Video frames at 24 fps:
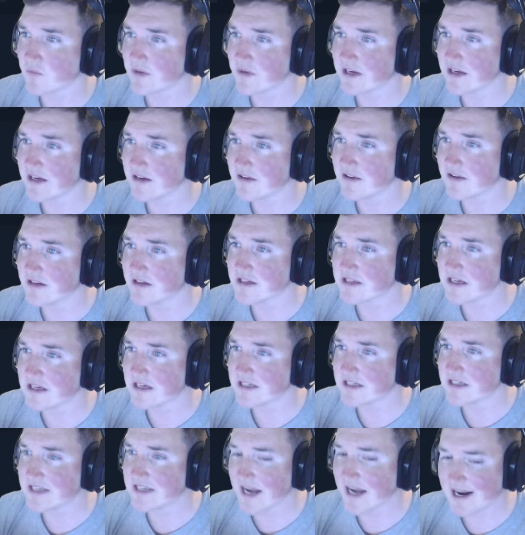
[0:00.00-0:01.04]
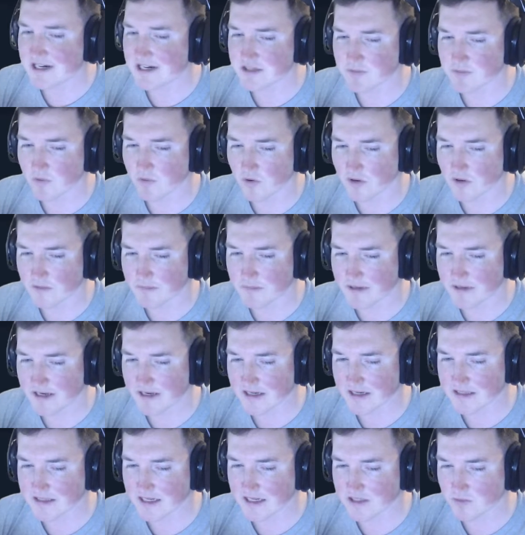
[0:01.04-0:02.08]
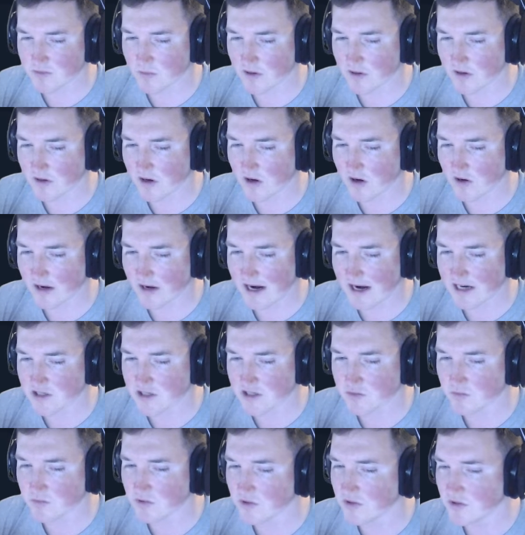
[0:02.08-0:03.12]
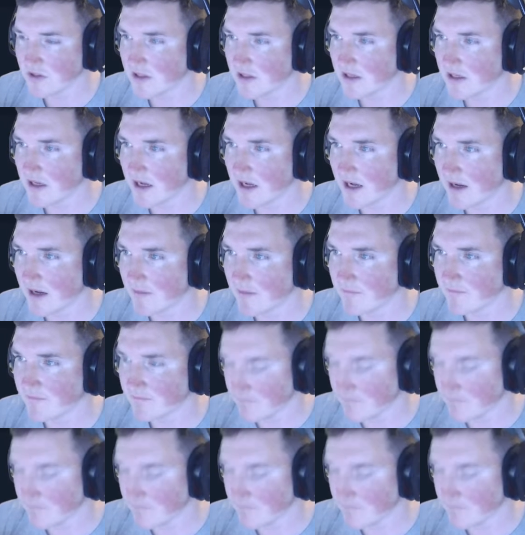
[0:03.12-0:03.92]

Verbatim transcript: we need this dashboard because that's where our actual um,